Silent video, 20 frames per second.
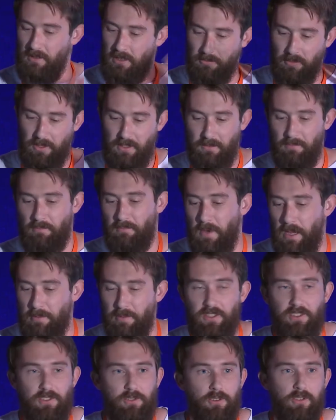I'm going to maybe
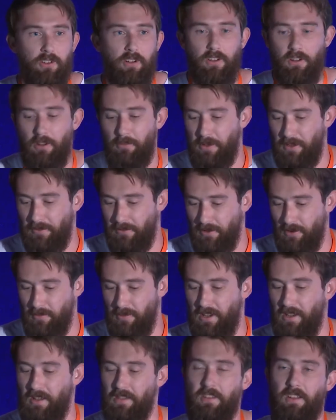store it on me for a
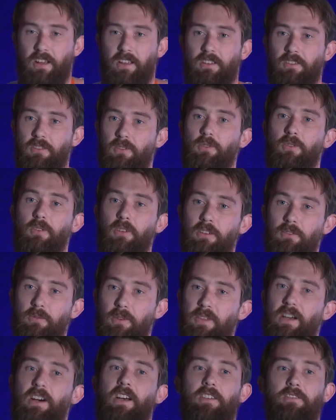bit, and then I can call it
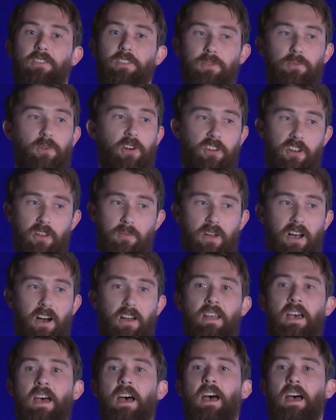without having to worry
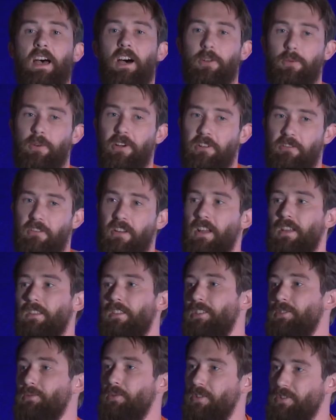about how do I create
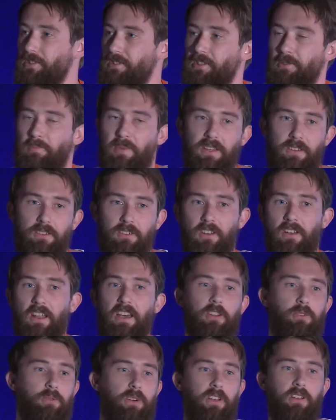this, what does it depend on,
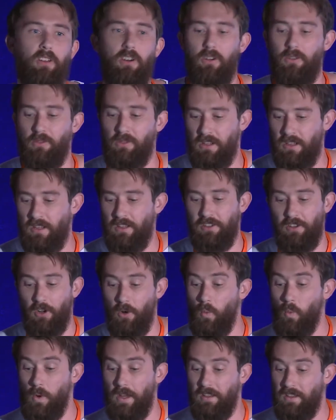how do I know,
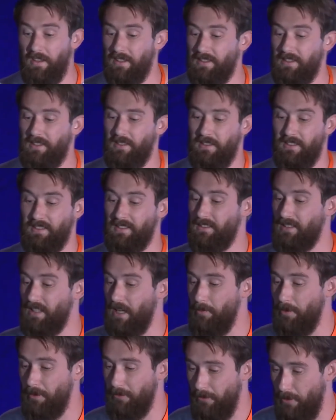where this is
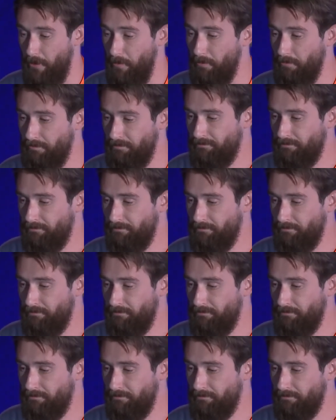coming from.